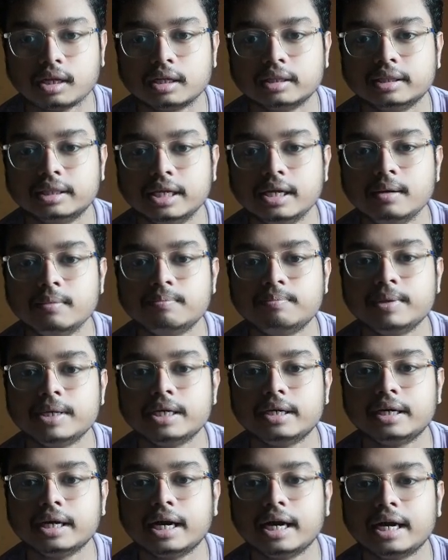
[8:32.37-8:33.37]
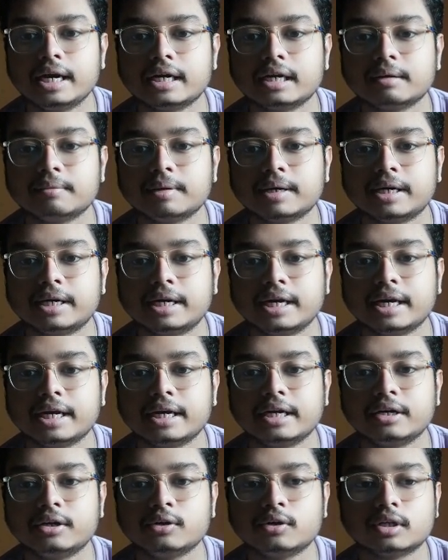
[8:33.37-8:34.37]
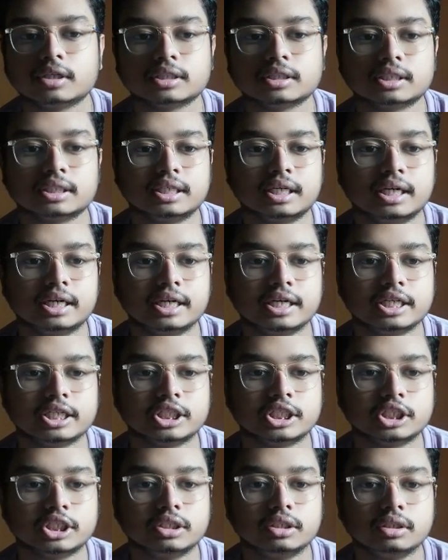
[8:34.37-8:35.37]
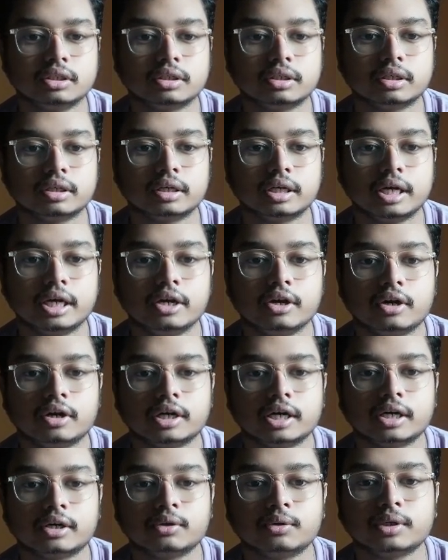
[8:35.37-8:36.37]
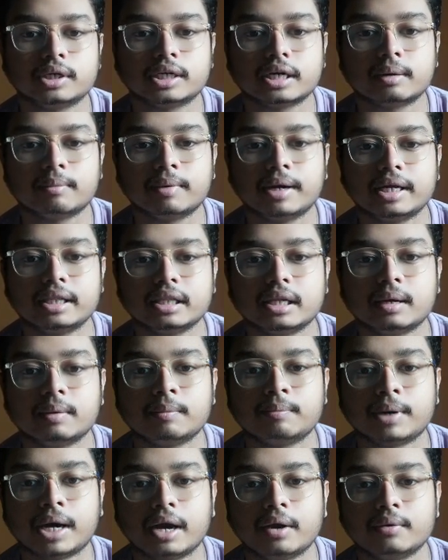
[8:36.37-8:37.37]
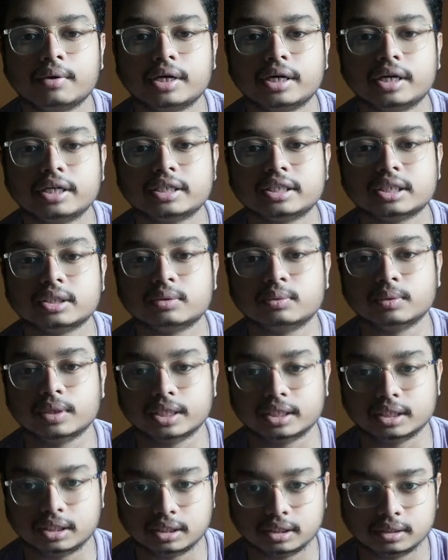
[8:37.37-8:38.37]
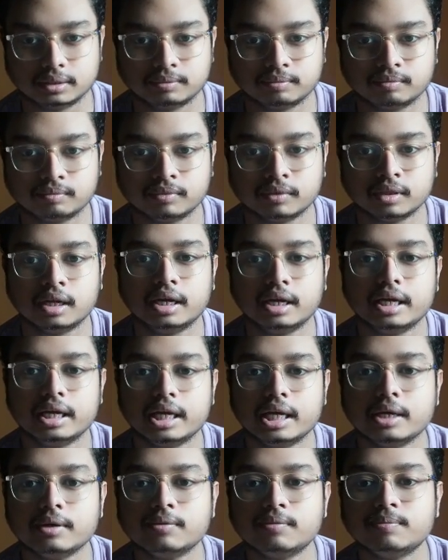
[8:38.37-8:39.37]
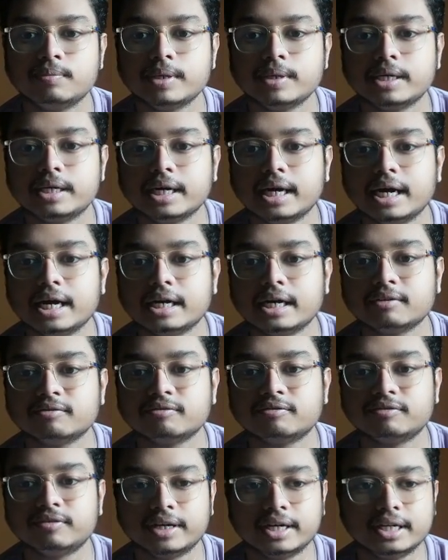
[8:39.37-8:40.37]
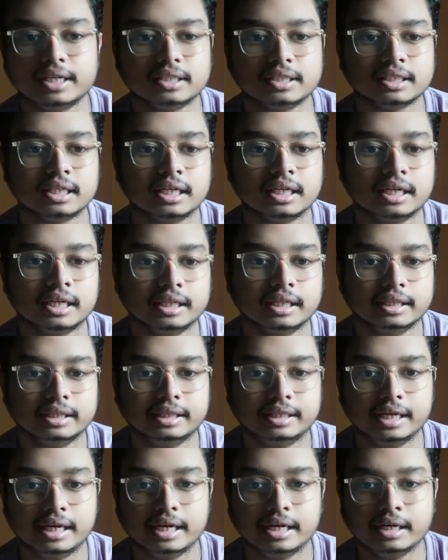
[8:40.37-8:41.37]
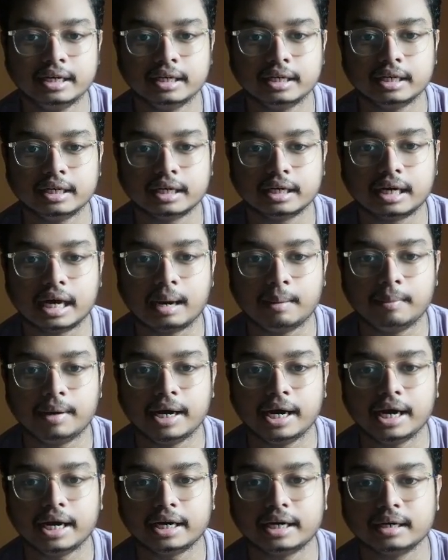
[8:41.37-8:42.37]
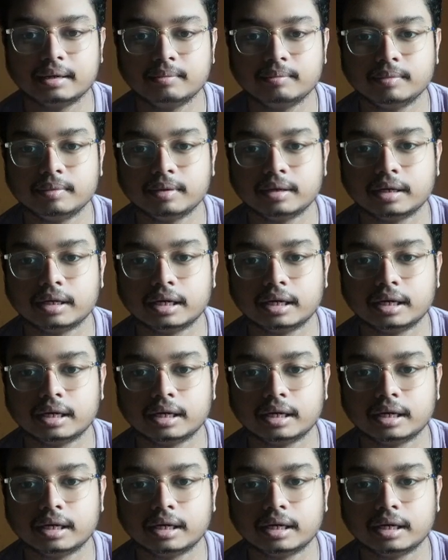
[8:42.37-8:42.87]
then beta atom are taken into consideration in order to determine the priority sequence. If beta atom fails, then gamma atom